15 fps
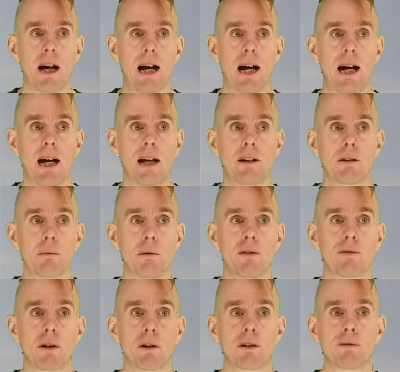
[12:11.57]
And
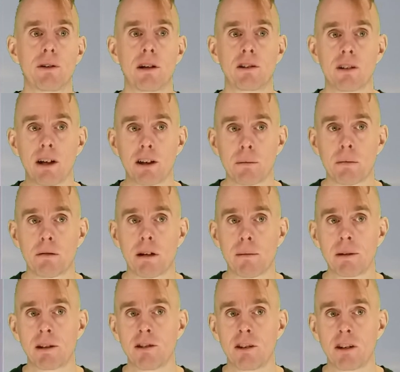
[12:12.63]
we've got the various other
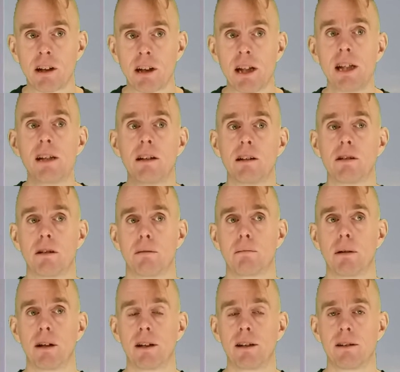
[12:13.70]
parameters that are needed
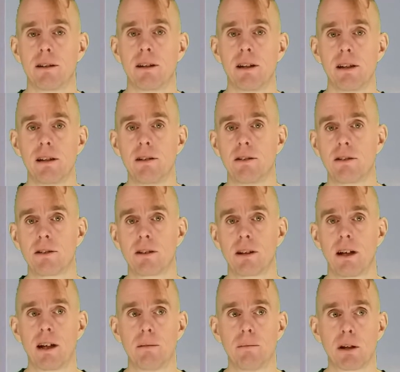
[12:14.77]
by these
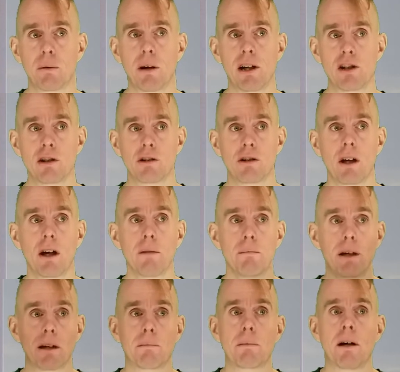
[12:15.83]
equations
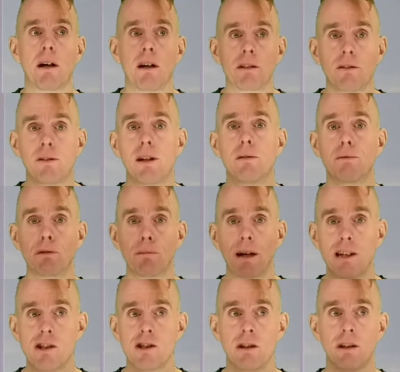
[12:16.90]
being part of the
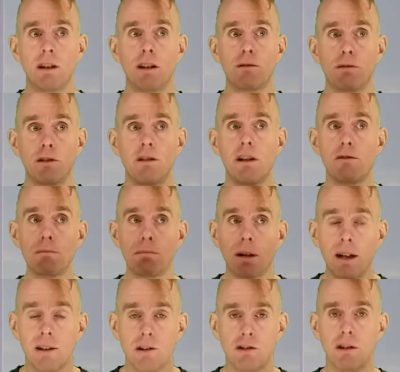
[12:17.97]
information that is received
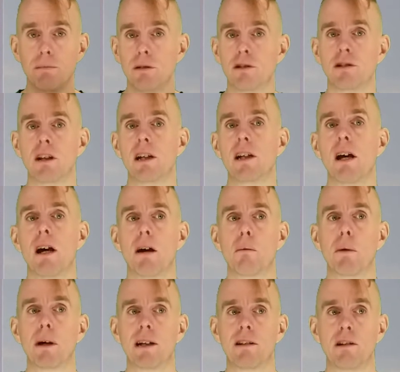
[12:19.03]
by the subroutine
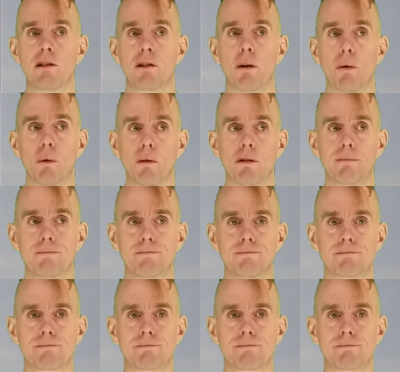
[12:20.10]
when it is called.